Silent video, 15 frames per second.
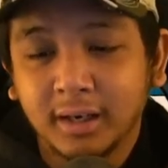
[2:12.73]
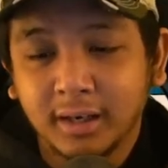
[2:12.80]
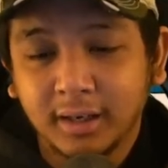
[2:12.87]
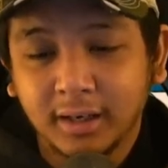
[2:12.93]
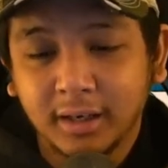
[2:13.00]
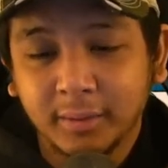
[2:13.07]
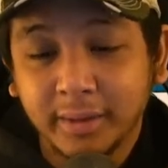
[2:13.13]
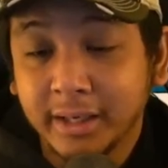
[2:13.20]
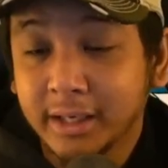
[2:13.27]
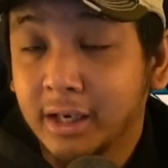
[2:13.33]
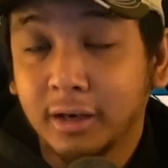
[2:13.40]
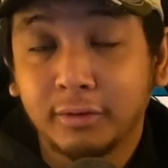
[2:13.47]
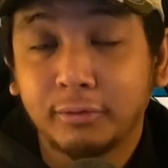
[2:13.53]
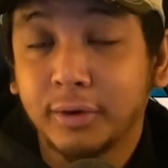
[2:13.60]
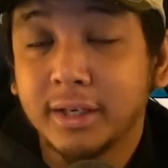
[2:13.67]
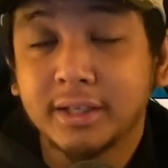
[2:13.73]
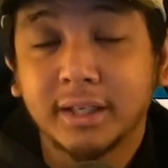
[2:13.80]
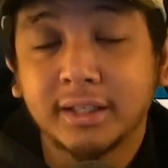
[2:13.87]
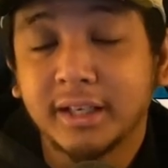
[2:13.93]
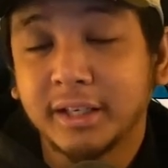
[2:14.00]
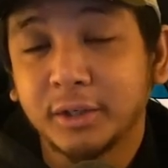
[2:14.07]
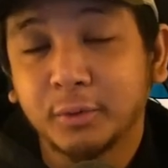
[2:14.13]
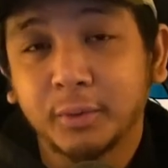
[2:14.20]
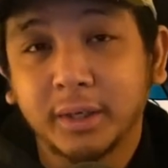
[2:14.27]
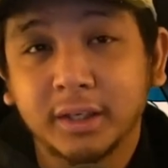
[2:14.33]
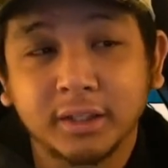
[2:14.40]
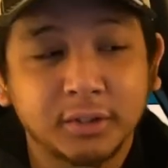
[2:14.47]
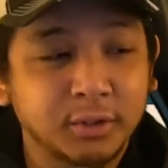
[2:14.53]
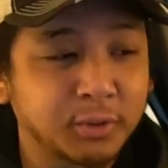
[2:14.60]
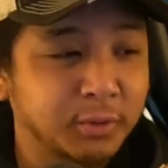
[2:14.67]
And now our friends got taken away.
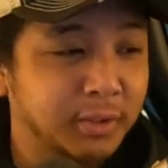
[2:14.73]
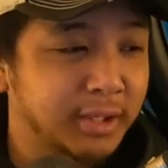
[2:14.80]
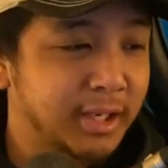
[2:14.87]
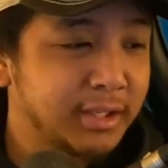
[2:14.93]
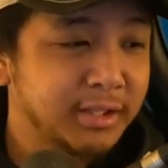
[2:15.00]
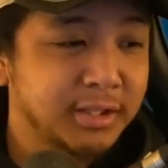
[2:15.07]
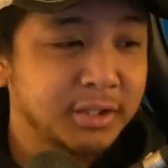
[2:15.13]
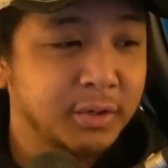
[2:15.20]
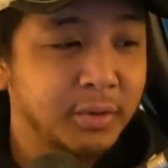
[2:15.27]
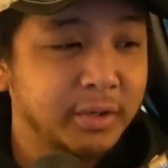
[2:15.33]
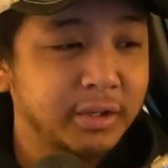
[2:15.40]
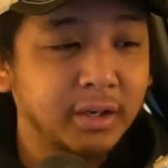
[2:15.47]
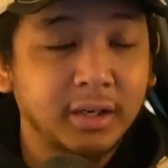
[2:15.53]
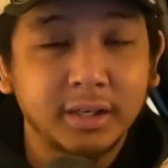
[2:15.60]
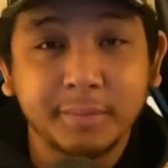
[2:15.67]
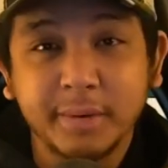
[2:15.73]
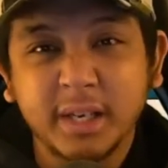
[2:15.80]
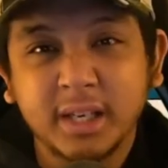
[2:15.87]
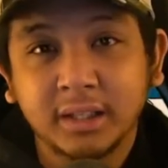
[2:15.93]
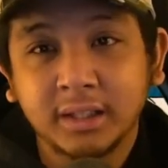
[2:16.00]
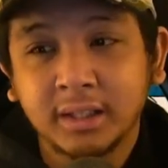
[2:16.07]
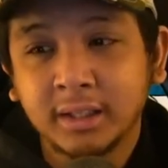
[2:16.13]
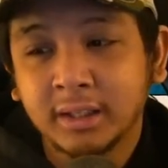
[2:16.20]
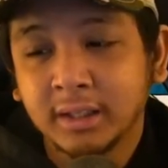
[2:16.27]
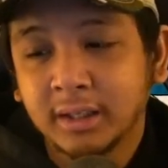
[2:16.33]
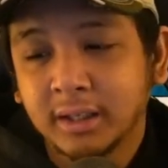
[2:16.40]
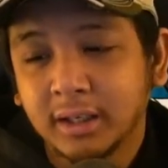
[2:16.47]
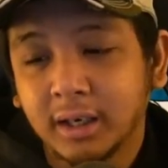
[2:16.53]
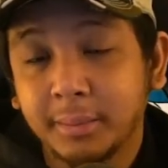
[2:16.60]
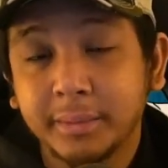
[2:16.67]
So a lot of shit's going on immediately.
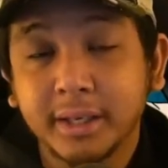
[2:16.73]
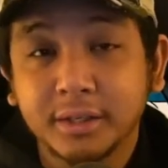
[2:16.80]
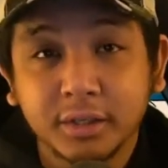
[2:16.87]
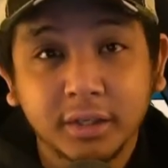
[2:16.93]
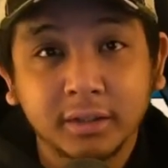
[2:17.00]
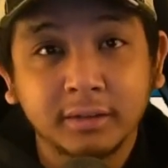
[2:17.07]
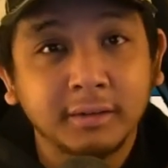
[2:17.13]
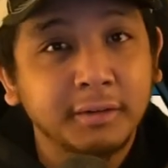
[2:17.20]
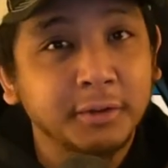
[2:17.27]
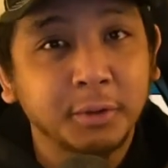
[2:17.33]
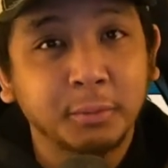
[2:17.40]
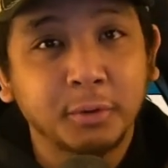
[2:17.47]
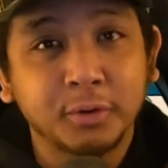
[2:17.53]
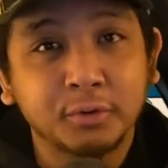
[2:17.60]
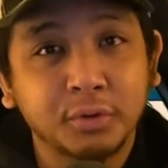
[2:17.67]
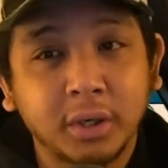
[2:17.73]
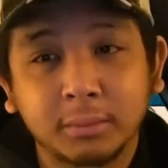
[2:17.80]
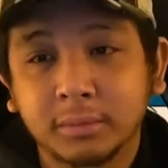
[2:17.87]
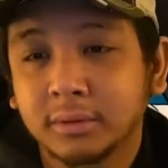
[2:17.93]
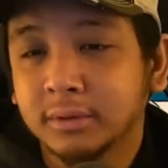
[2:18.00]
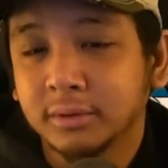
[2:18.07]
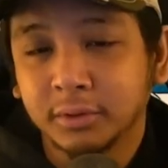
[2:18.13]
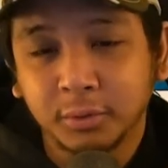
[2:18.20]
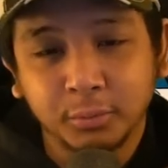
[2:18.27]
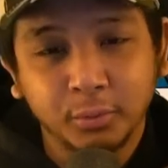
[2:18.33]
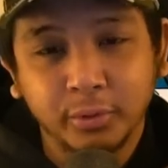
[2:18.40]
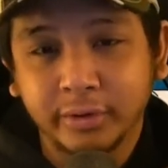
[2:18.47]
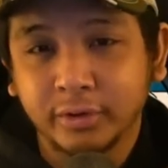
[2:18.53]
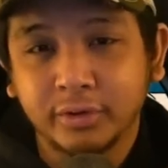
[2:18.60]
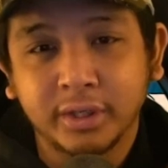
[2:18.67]
But that's good. The more drama, the
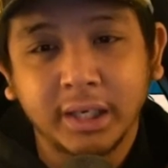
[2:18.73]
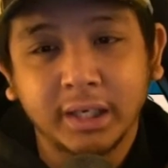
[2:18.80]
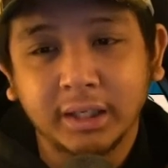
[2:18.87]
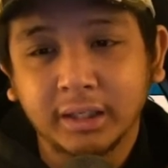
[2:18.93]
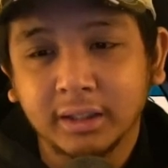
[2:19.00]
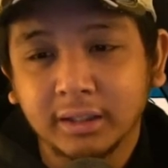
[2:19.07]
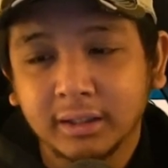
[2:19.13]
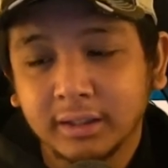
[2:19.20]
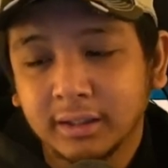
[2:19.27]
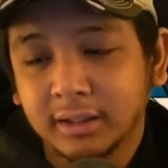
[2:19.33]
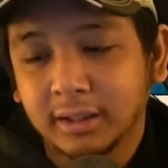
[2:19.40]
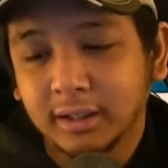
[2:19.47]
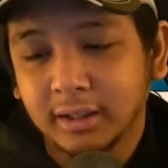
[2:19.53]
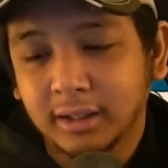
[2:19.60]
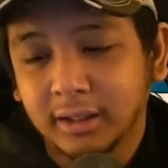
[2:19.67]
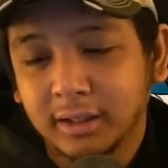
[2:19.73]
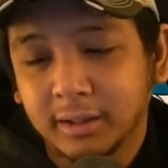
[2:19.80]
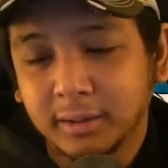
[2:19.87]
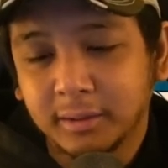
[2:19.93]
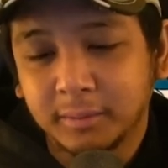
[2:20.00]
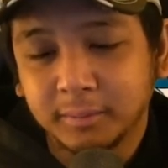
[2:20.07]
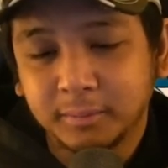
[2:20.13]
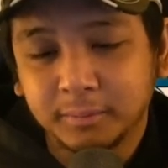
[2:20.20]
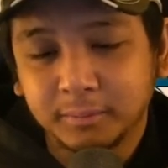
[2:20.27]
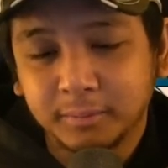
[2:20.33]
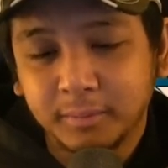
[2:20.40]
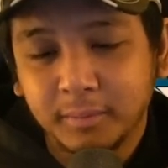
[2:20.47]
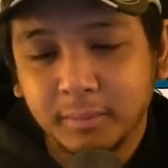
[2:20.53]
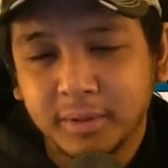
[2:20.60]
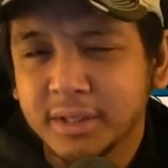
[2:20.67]
more entertaining.
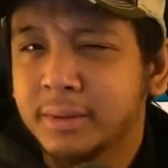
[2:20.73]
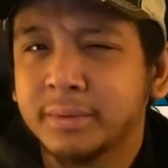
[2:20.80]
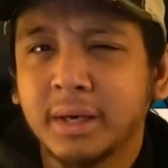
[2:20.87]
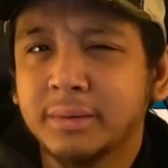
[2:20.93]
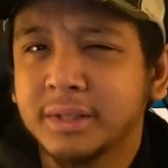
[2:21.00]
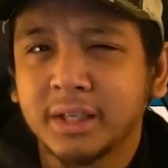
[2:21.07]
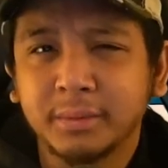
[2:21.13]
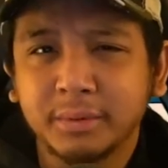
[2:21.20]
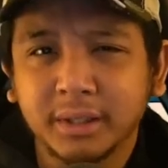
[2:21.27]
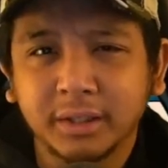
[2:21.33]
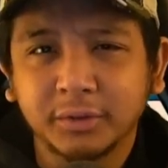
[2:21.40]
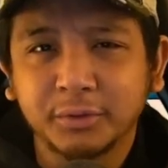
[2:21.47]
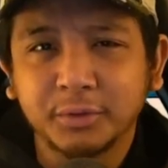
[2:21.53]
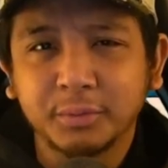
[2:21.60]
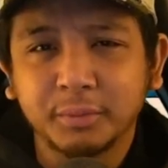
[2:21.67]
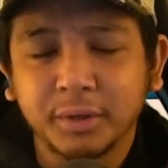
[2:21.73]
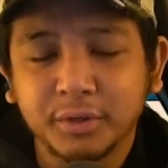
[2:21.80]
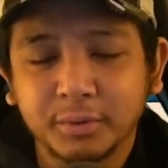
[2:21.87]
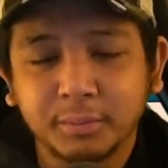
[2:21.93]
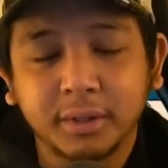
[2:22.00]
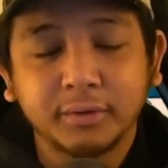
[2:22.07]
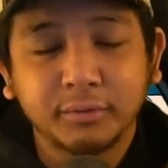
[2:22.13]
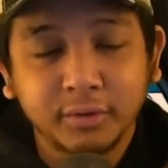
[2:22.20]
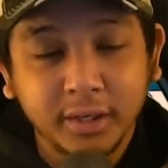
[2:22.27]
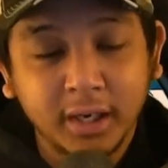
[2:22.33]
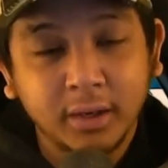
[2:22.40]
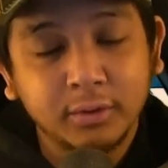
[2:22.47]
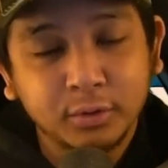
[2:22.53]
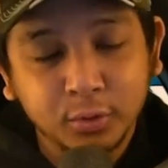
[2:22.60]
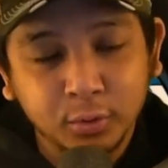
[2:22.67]
But sometimes it could be a little too much. But for
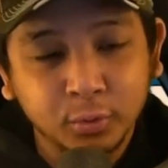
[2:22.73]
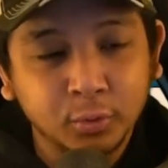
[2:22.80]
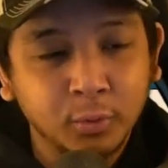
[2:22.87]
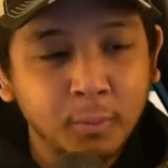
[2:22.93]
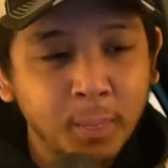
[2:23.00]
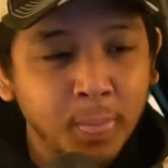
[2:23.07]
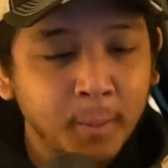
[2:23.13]
now, it's cool.